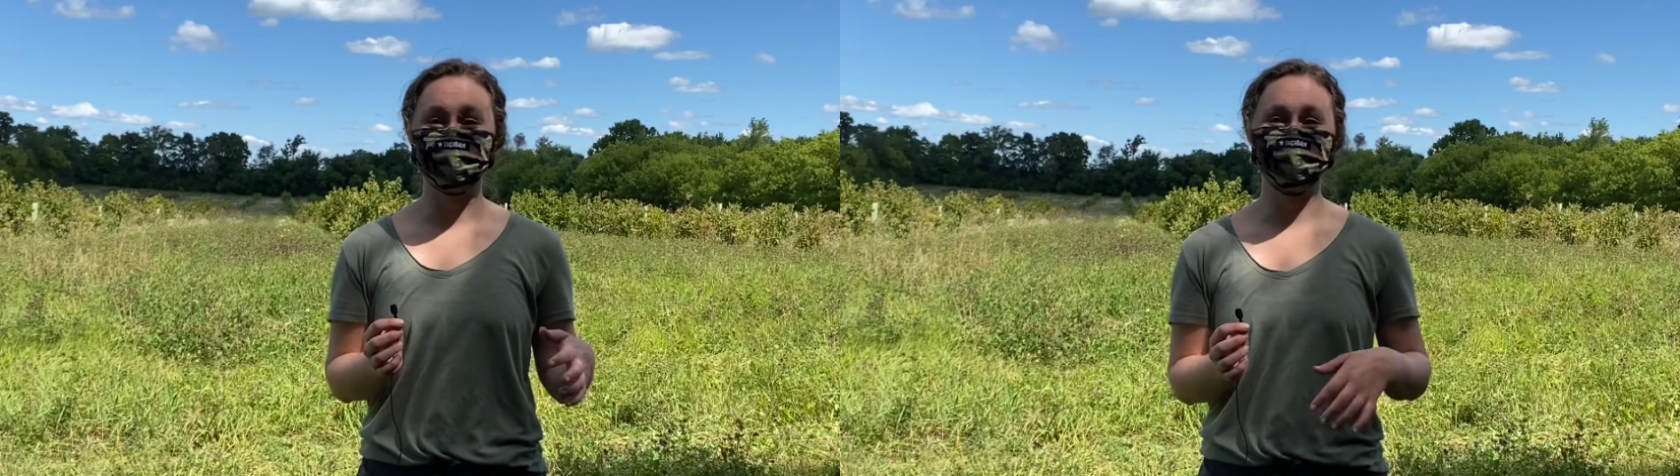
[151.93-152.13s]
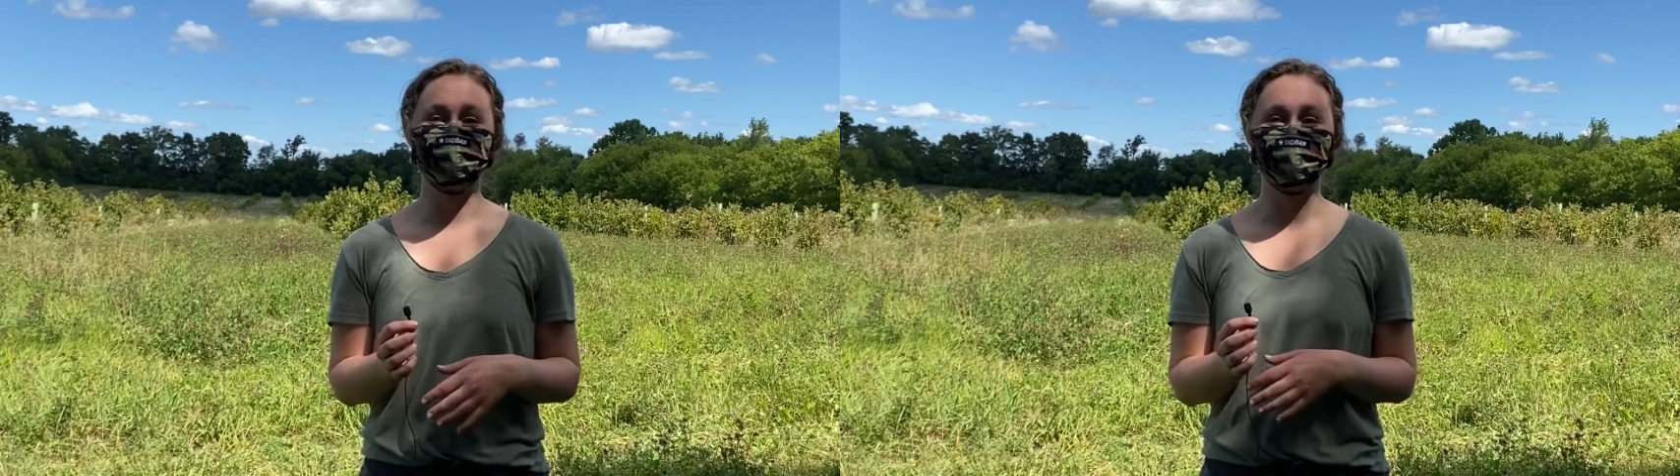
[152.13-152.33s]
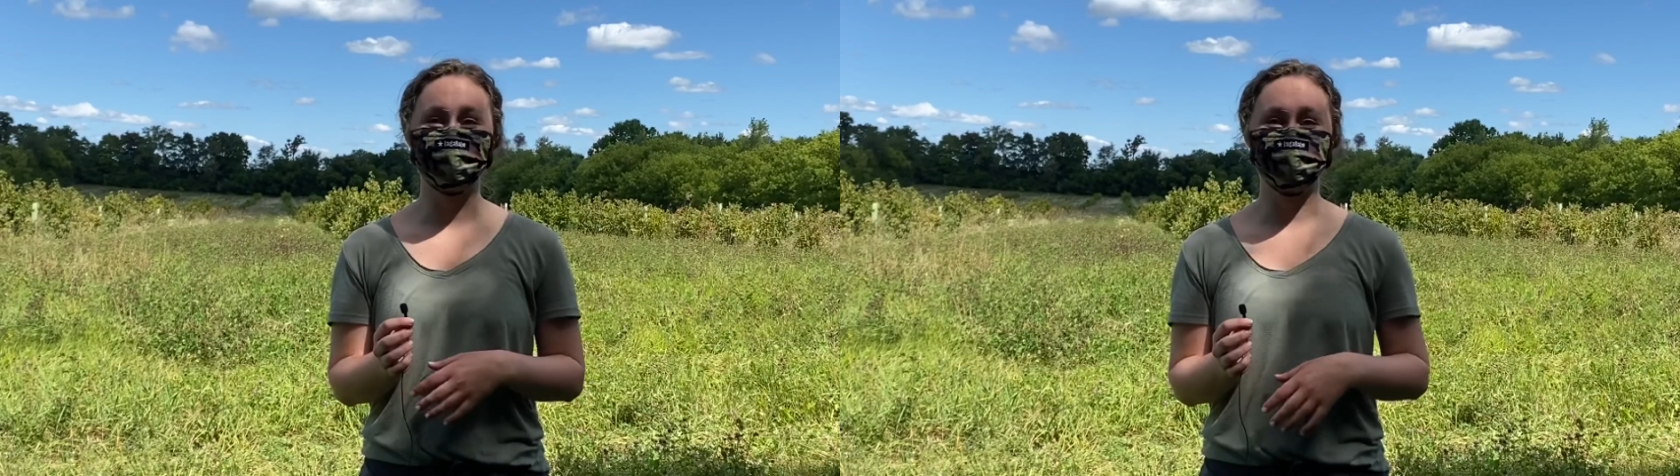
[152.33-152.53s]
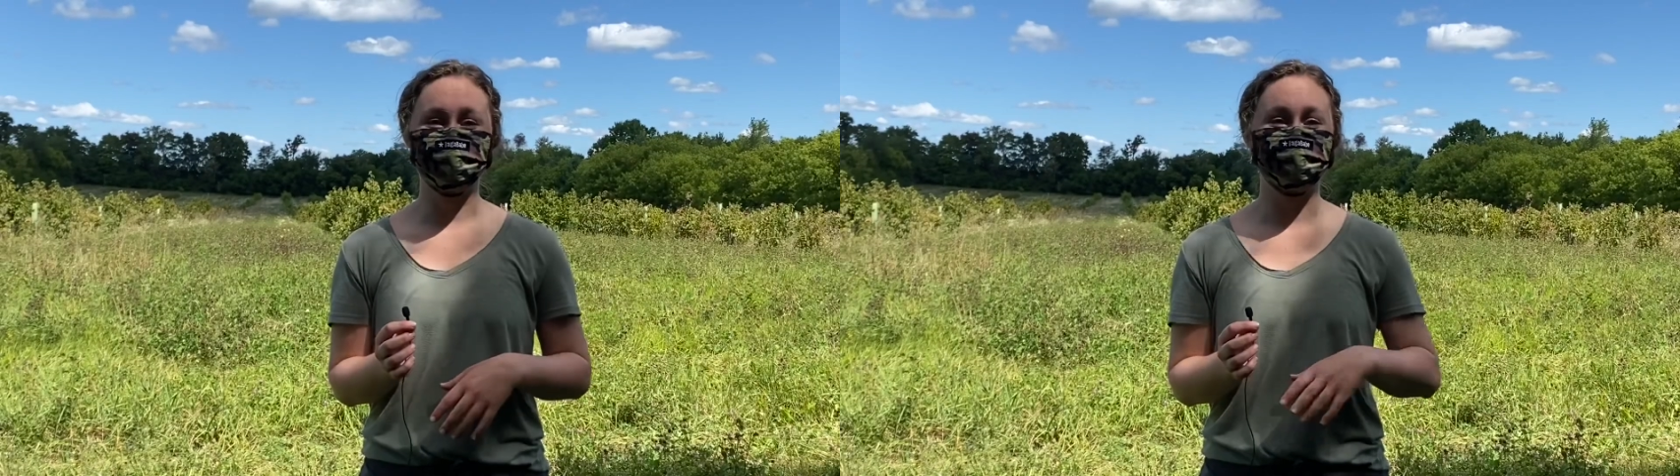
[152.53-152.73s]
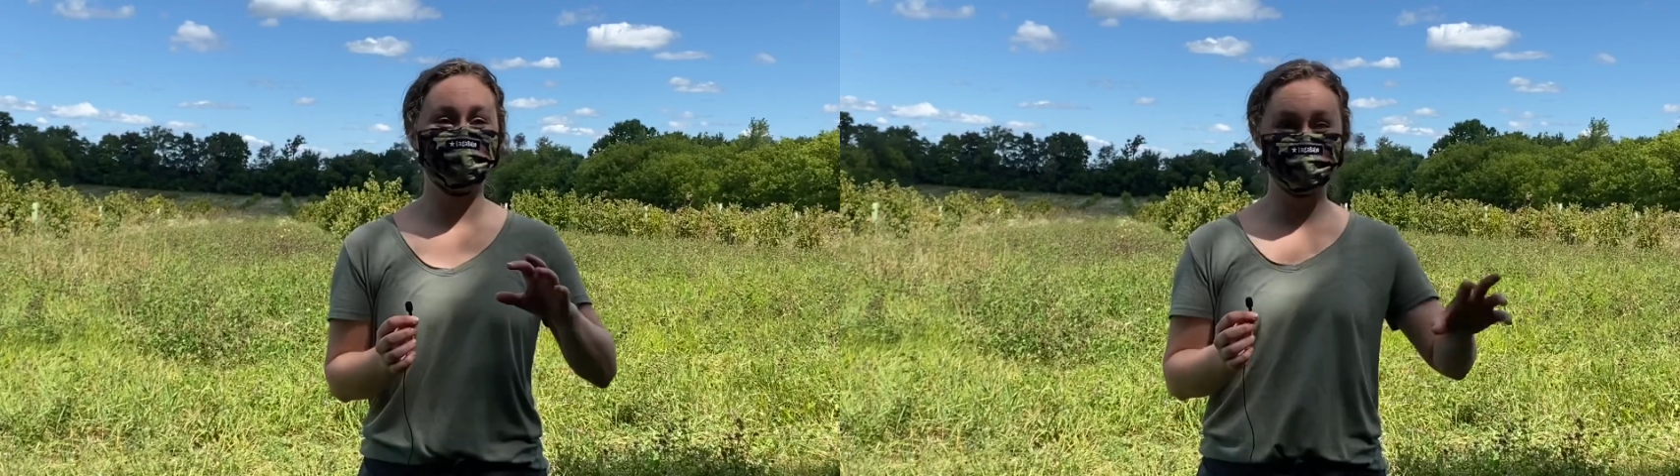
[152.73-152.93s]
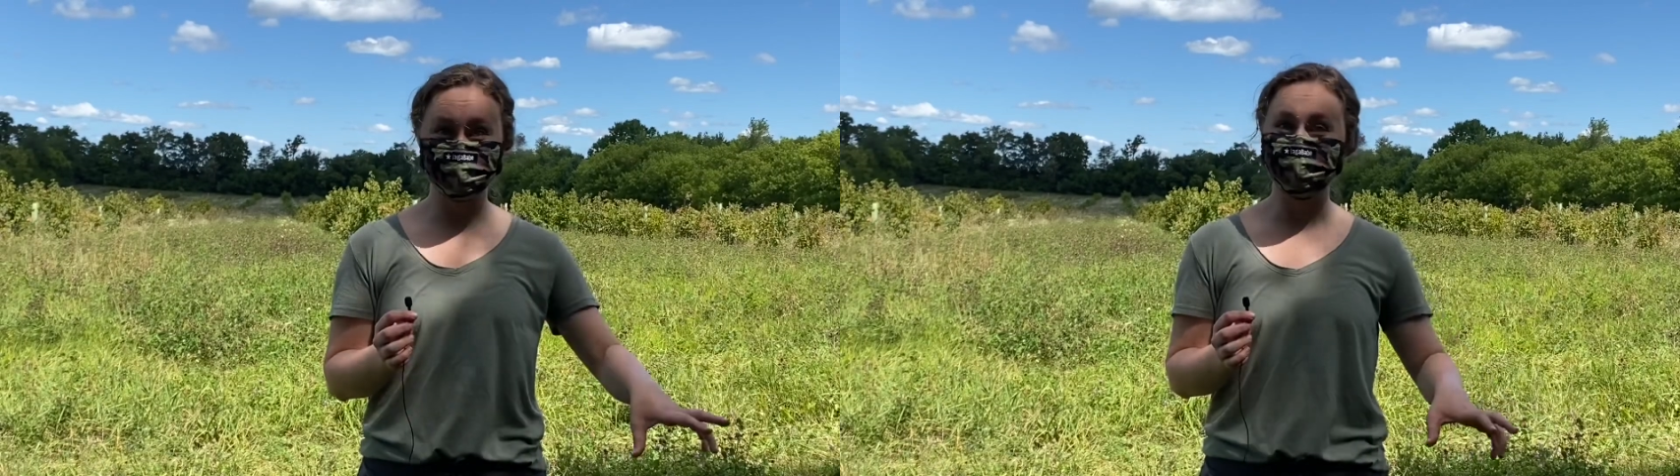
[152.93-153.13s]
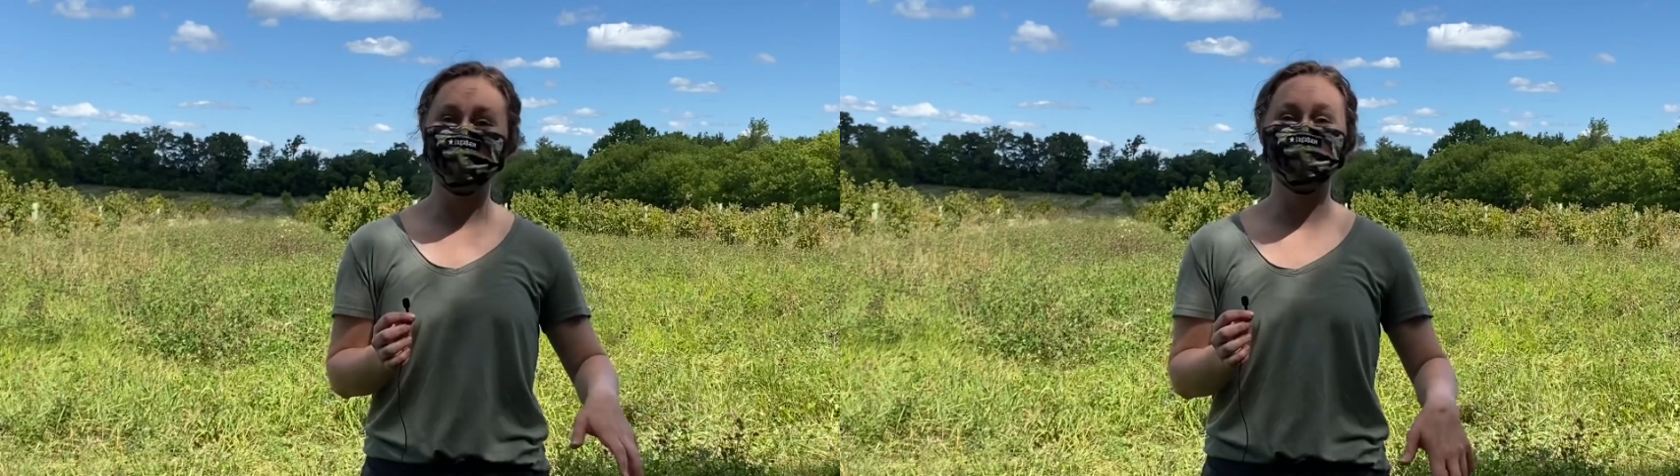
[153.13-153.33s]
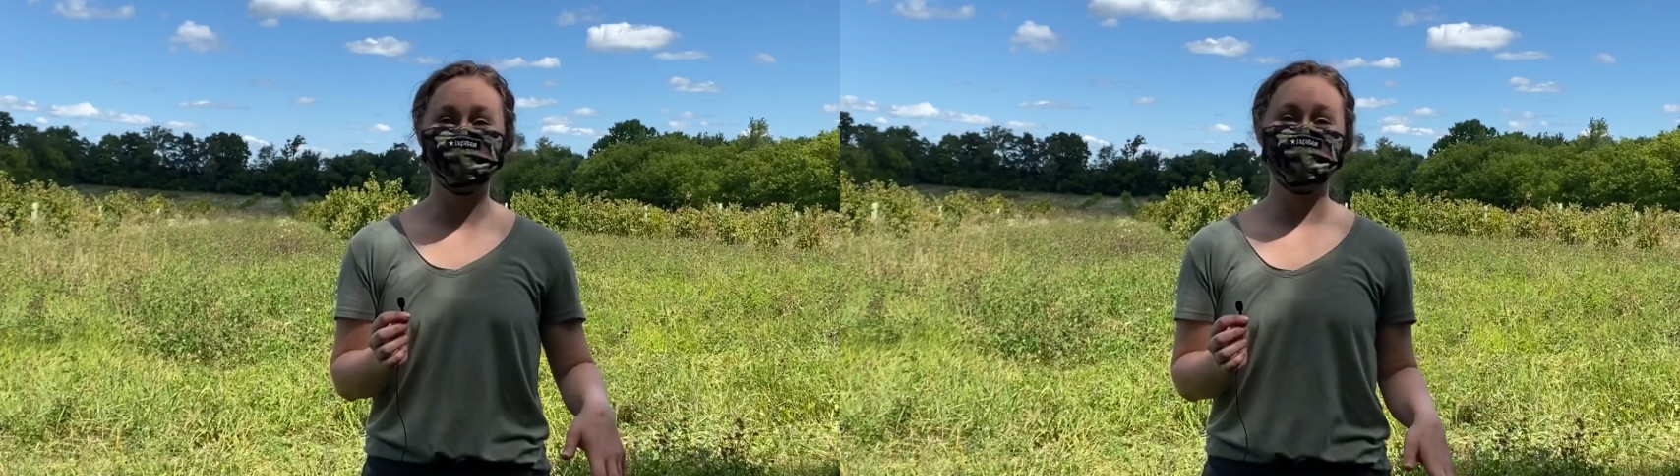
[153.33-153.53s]
can be both an
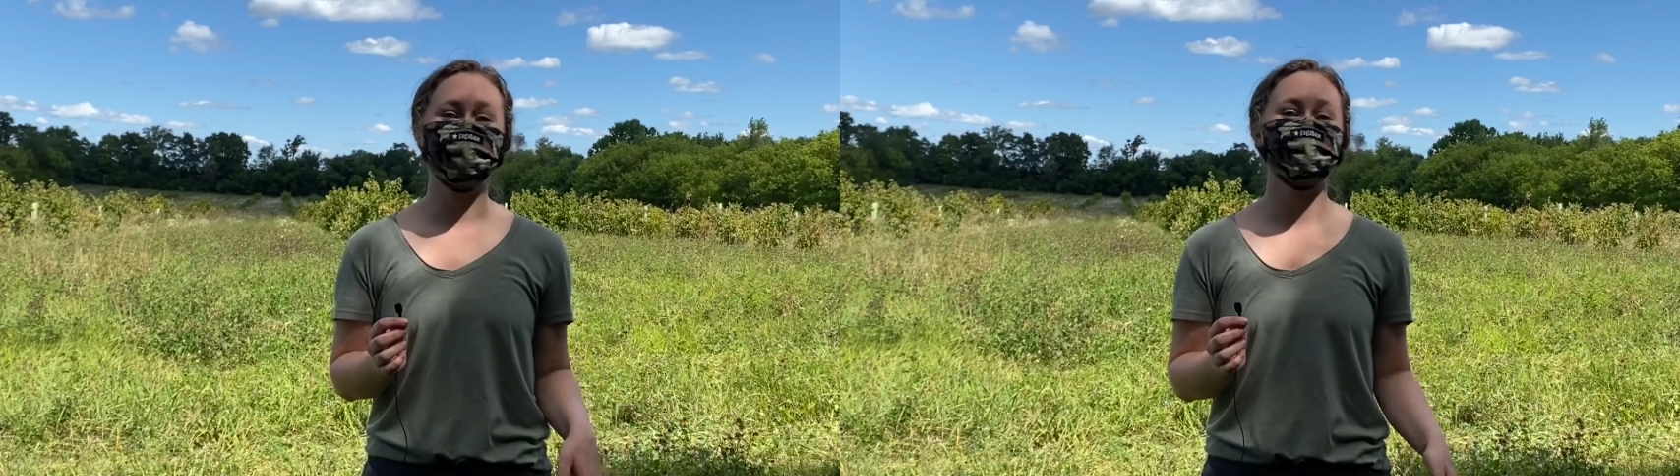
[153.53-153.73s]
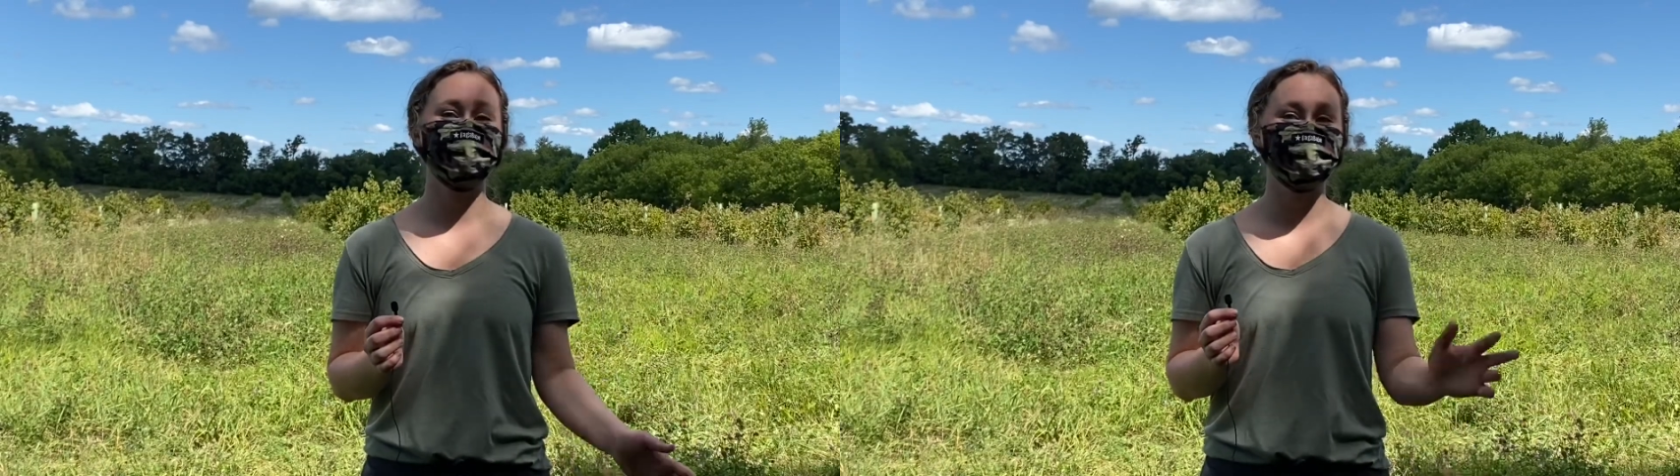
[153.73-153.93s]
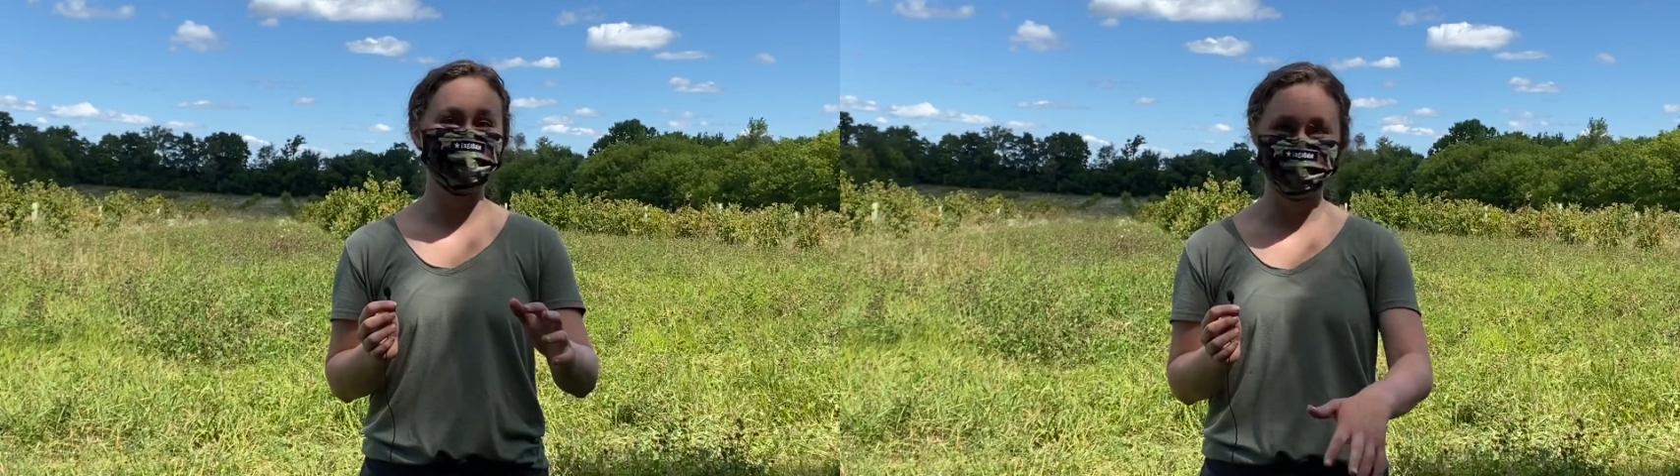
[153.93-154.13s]
adaptation strategy